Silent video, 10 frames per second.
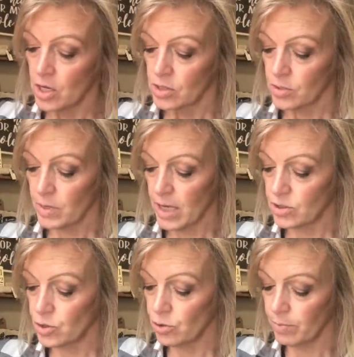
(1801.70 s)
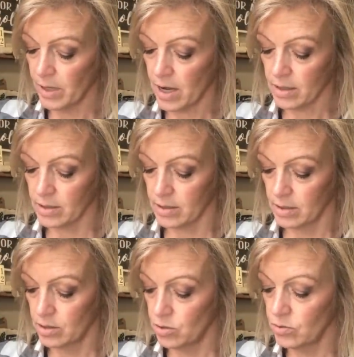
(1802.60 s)
so we had two blocks,
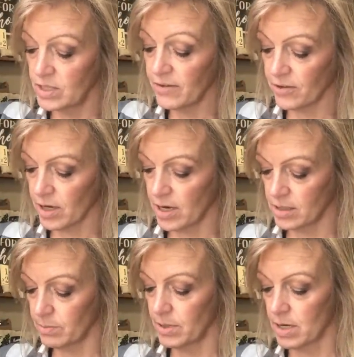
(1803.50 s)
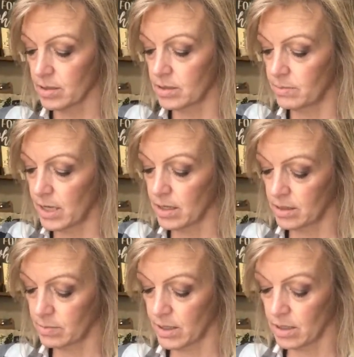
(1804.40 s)
two different kinds of blocks to make
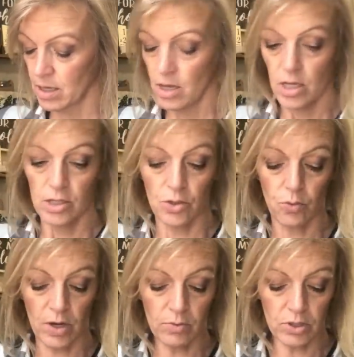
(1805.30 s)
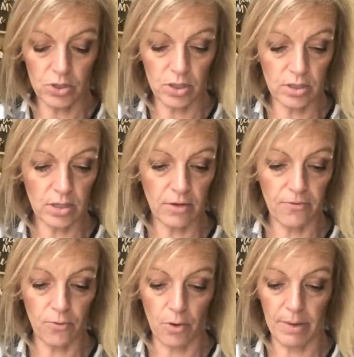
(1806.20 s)
this month. So one was just a
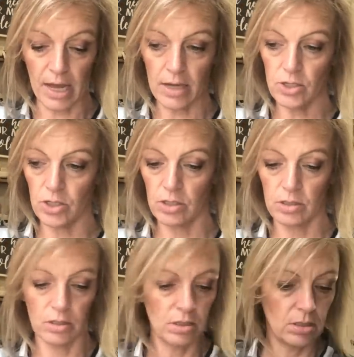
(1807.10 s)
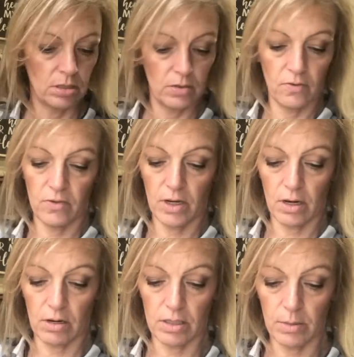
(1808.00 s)
four patch,
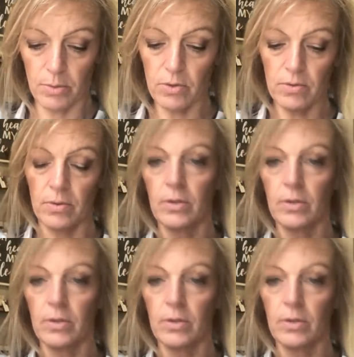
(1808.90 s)
very simple.